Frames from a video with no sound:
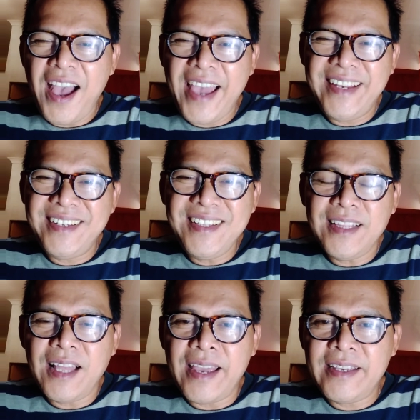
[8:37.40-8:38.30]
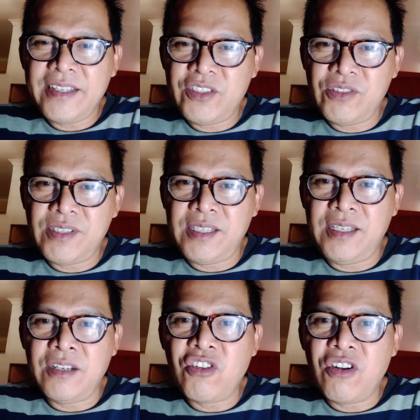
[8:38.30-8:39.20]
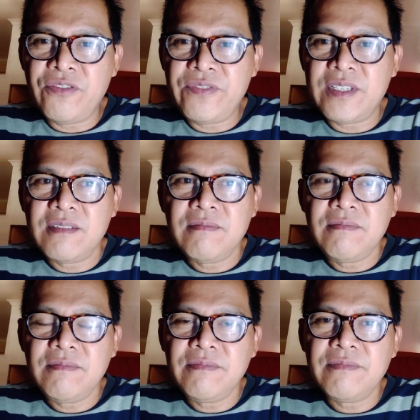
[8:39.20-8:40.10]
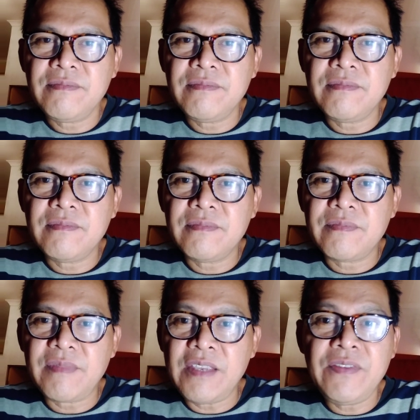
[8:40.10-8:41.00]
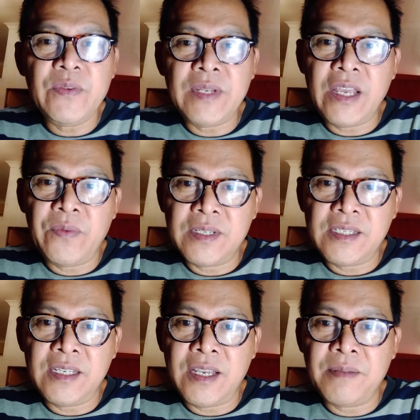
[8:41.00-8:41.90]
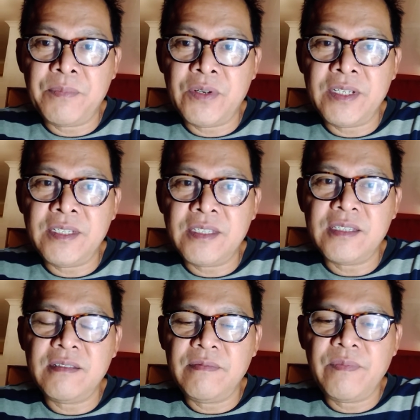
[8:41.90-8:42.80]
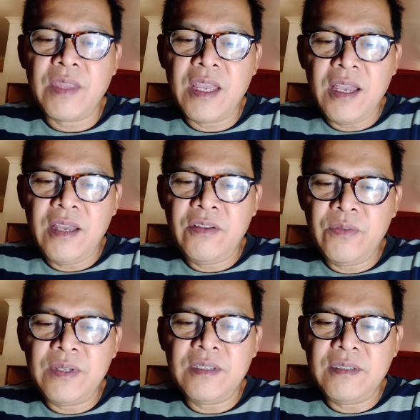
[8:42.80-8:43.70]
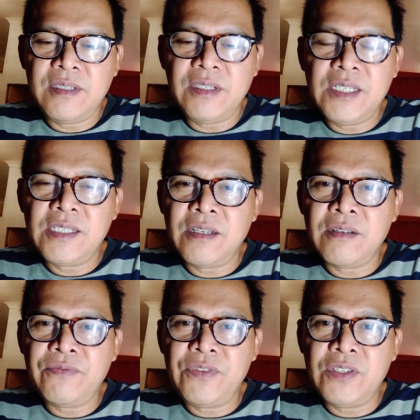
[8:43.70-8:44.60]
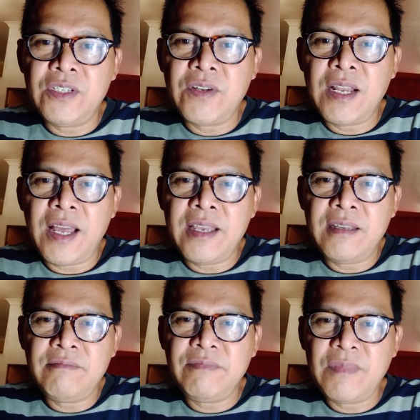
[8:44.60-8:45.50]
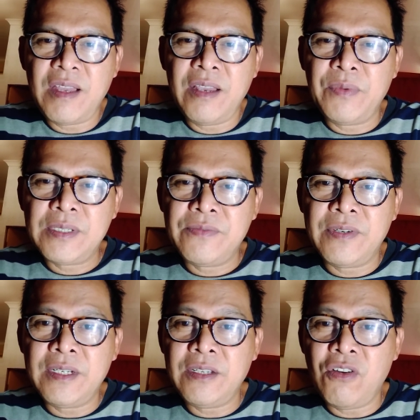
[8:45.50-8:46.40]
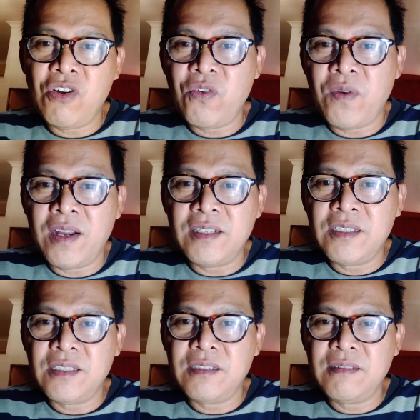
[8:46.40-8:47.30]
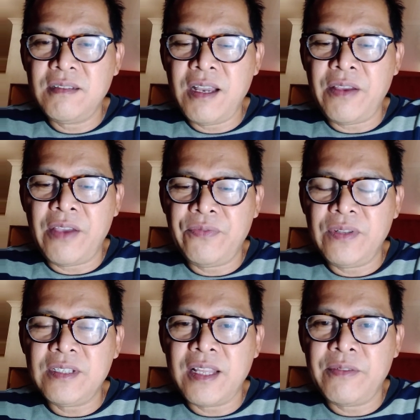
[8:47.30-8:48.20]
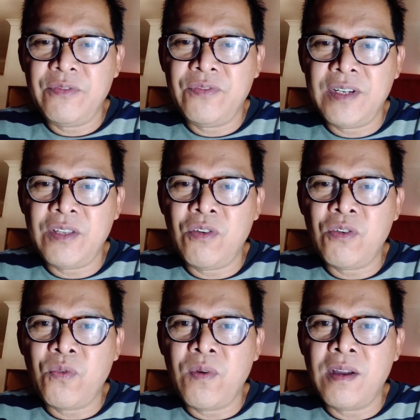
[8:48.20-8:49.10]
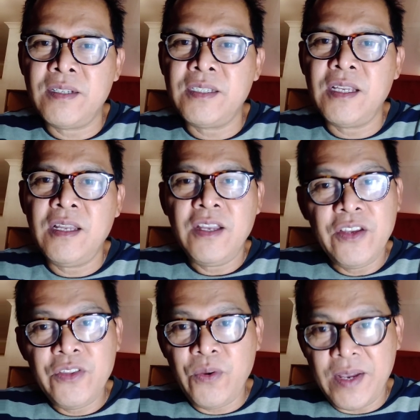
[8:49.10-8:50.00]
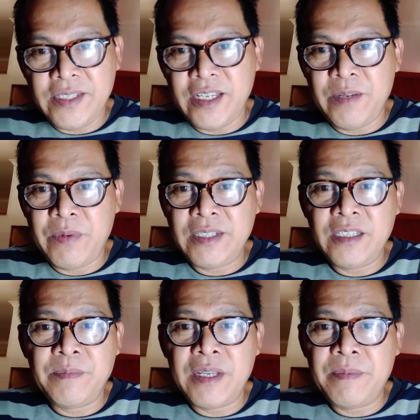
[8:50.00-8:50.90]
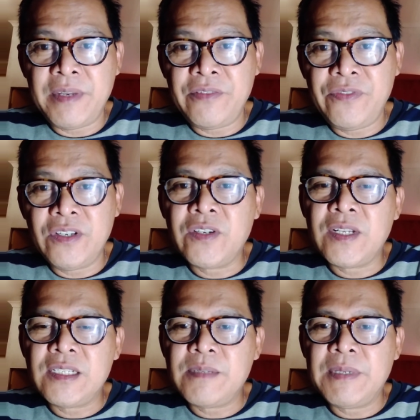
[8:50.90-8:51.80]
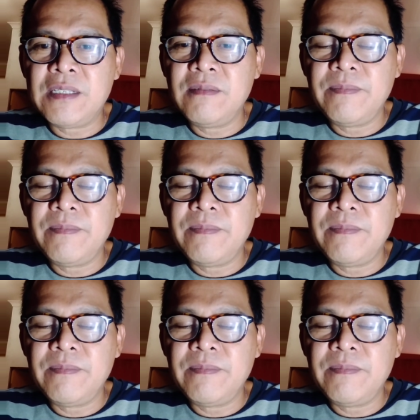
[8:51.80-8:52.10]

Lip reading: I didn't like to see a coffin. Even when I was a young priest, when there is a funeral, I was very awkward. I felt like very awkward, though I celebrated many, many funerals, but